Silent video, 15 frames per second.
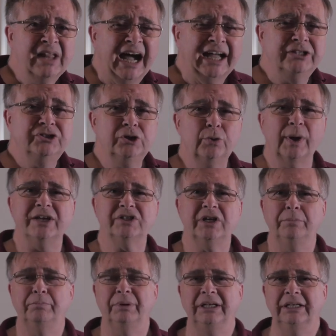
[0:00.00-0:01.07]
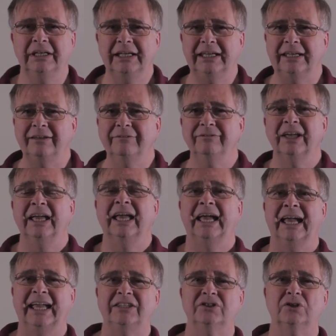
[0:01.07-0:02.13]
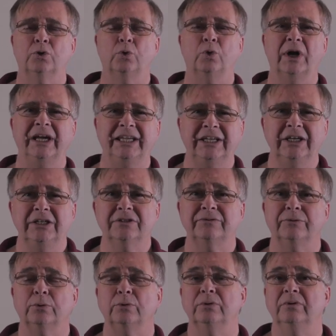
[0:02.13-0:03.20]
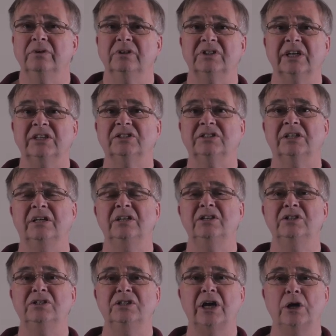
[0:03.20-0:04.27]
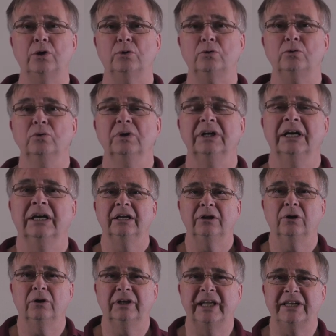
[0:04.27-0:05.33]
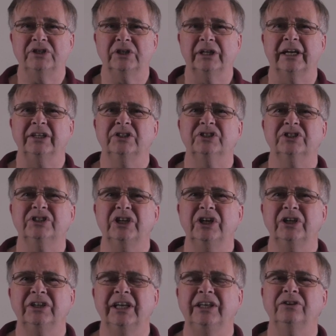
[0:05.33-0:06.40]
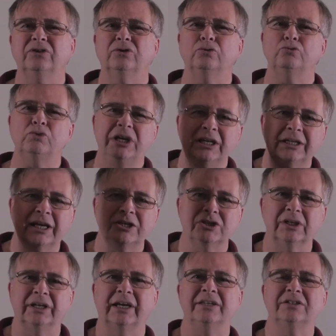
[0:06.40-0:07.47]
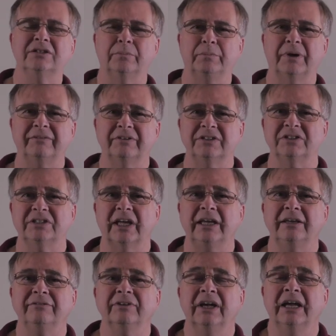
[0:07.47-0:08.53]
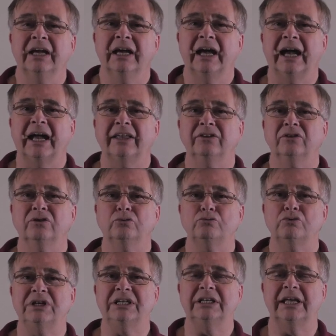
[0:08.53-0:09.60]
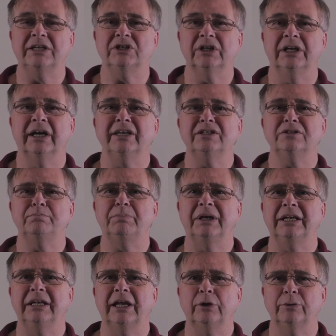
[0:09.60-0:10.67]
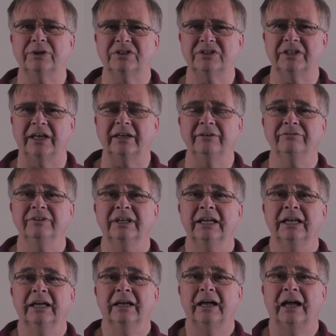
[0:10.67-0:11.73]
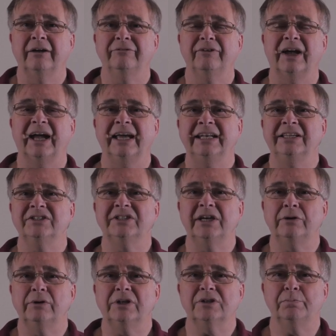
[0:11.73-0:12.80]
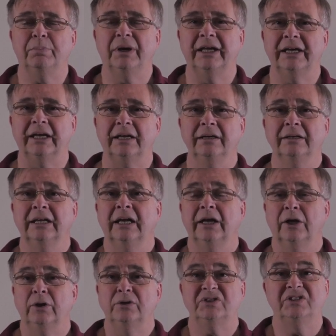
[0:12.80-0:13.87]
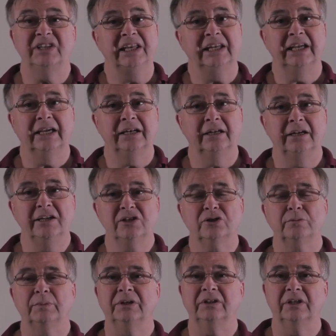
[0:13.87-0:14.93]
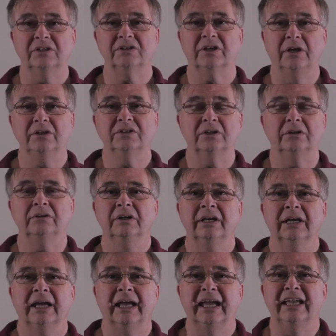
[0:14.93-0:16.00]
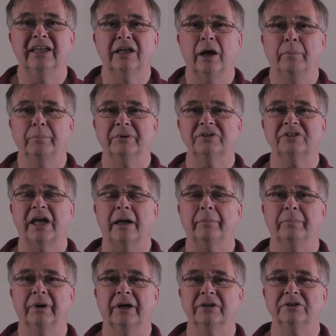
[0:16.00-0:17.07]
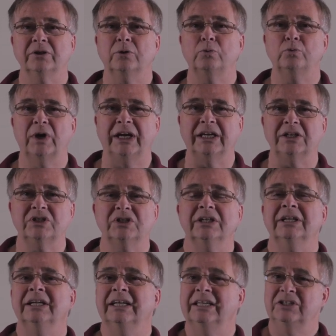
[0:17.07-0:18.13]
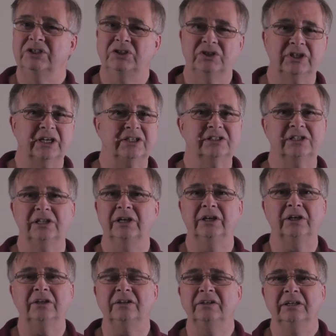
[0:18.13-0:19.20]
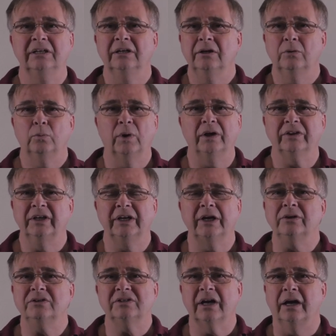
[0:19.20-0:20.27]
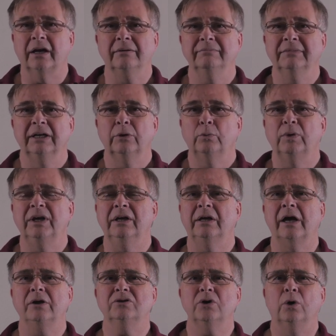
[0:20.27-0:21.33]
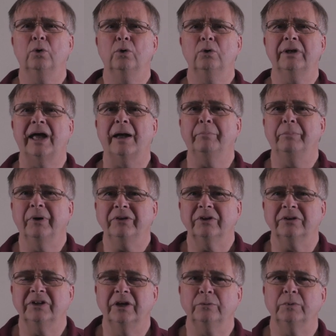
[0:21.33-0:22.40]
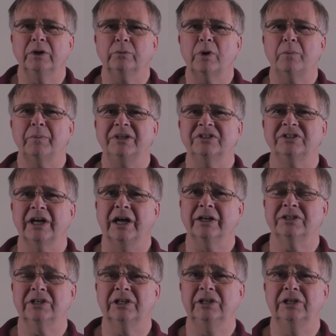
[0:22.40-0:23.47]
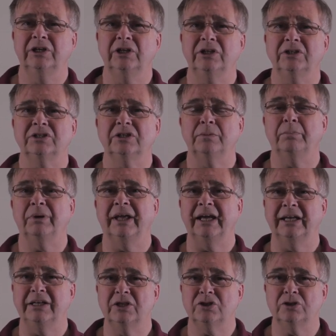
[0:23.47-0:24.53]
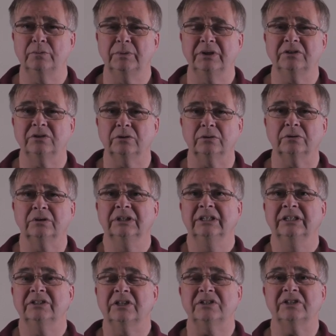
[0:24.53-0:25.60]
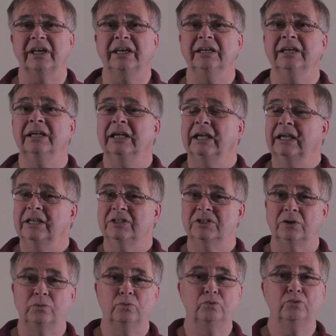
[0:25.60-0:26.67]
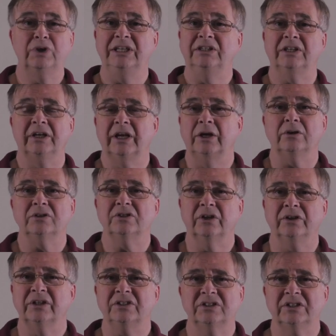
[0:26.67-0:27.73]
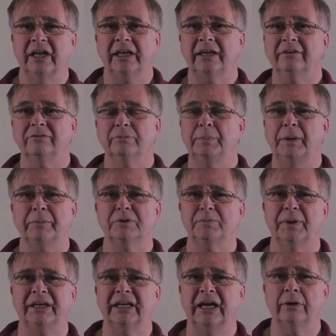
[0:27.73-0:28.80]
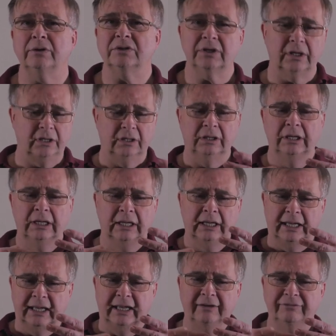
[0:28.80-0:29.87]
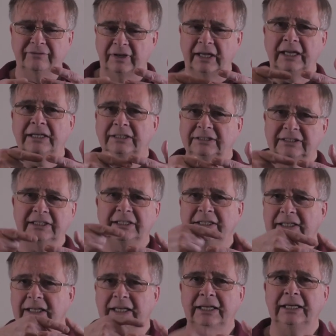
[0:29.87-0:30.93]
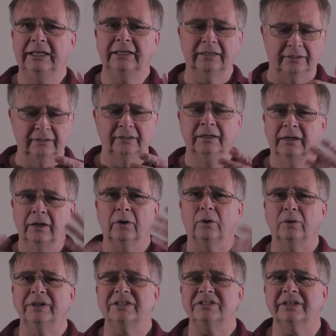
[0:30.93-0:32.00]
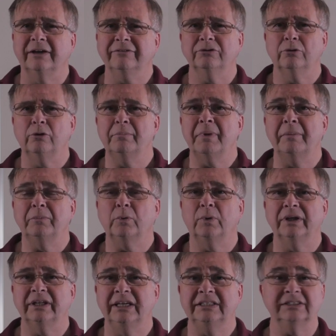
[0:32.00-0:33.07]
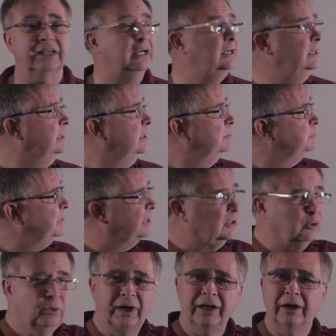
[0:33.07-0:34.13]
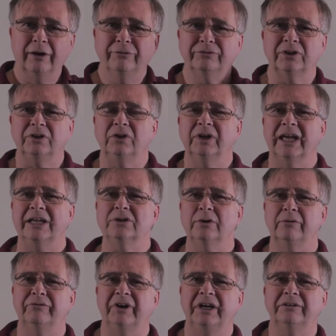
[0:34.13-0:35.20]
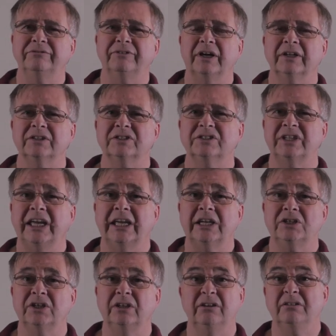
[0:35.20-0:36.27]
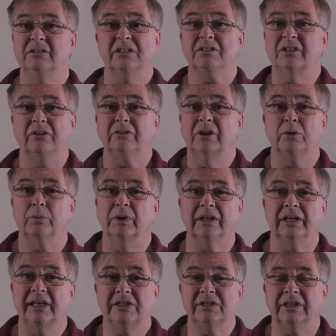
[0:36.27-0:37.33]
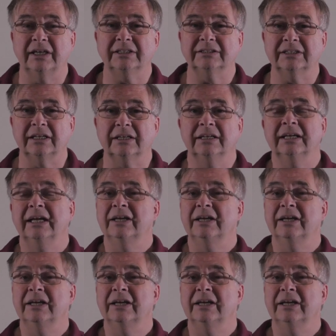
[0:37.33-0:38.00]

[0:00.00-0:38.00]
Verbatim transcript: I do actually believe it's quite useful just to know your ledger lines, certainly three ledger lines above a stave and three ledger lines below a stave uh, for any serious player who's dealing in an instrument that's going to encompass that part of the range. Just learn what the notes are. We go to all that bother, don't we, when we start to learn to play an instrument or to sing to read the notes on the stave. People spend hours going F, A, C, E, and all this stuff to remember what these are. But quite often you get to a very advanced stage and you just don't know what the ledger lines are.